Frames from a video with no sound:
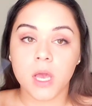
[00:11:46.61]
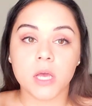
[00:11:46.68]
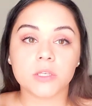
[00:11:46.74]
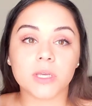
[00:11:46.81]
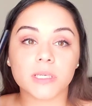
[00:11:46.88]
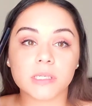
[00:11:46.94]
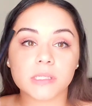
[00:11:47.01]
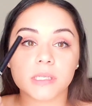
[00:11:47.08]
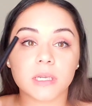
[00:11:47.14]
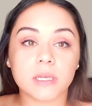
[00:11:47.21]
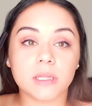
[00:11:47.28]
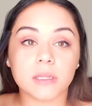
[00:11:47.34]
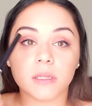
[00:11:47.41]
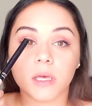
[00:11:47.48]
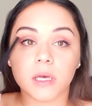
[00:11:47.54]
So I just did
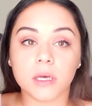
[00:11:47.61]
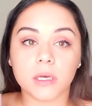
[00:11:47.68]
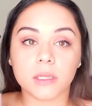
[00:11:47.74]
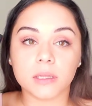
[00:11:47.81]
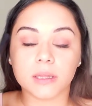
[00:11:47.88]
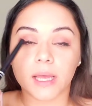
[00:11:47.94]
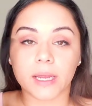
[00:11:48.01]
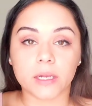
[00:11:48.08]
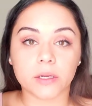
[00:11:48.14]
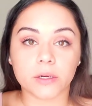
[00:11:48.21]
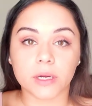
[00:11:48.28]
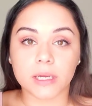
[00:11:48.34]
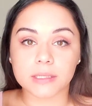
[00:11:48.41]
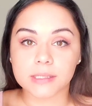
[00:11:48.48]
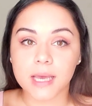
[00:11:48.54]
a liner
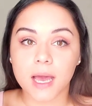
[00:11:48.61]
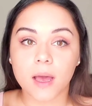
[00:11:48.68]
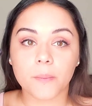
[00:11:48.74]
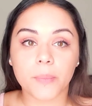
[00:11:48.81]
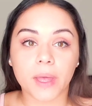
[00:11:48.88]
on top